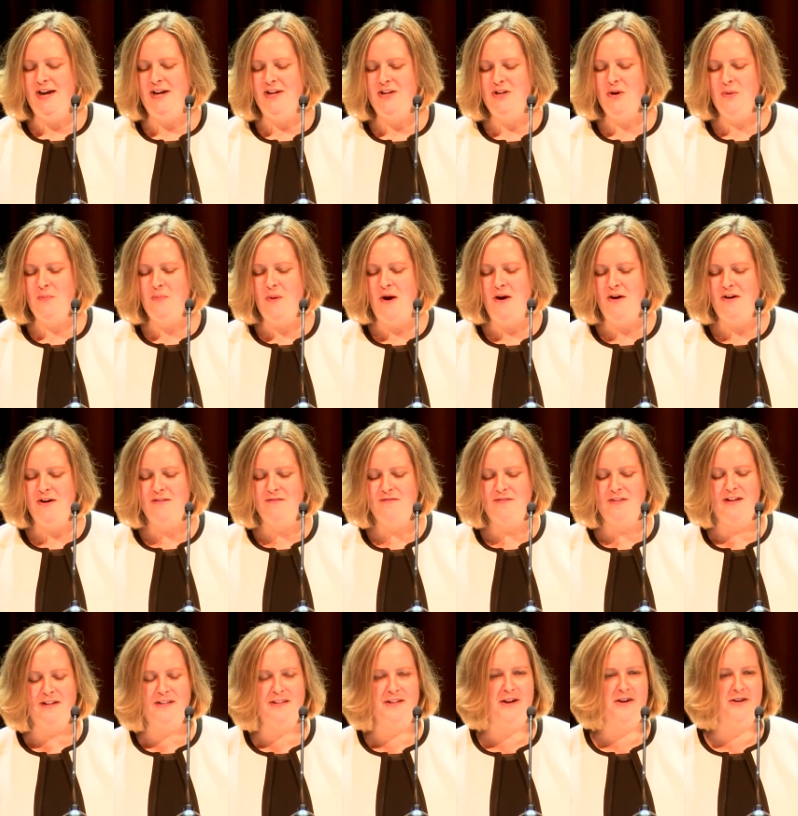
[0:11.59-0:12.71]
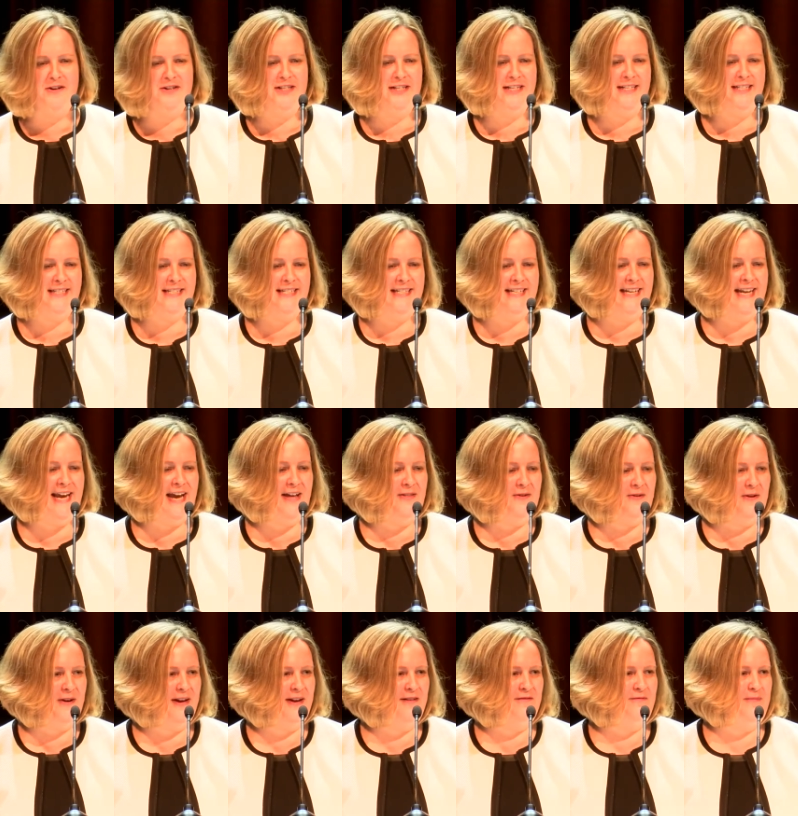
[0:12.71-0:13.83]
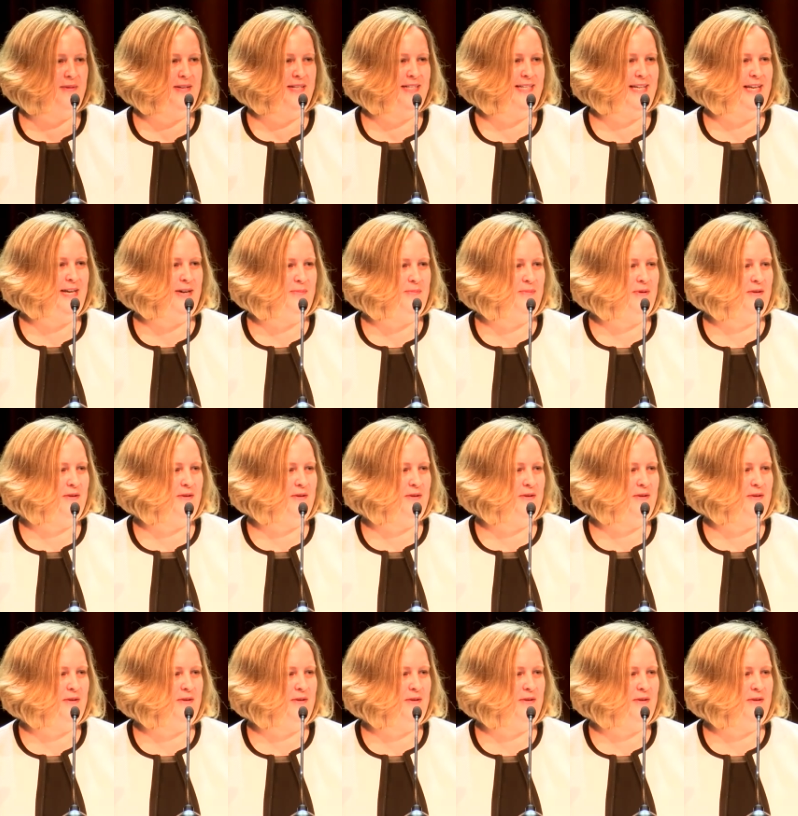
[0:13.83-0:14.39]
You're part of the largest gathering of museum